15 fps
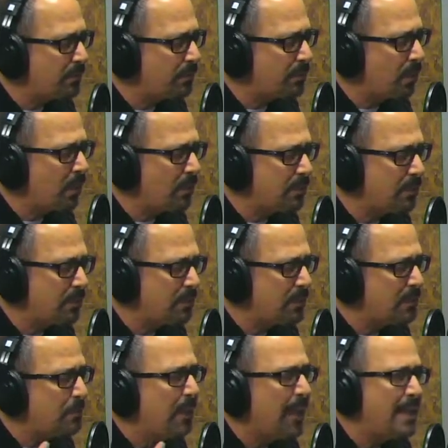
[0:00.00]
talk to is
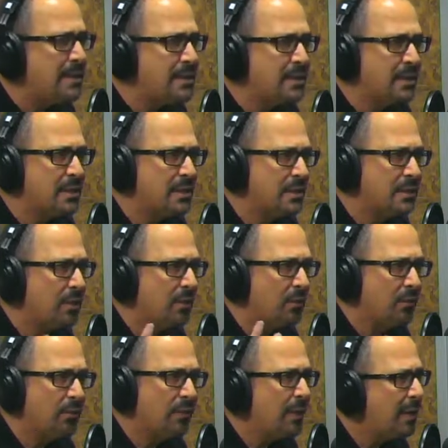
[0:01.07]
pastors of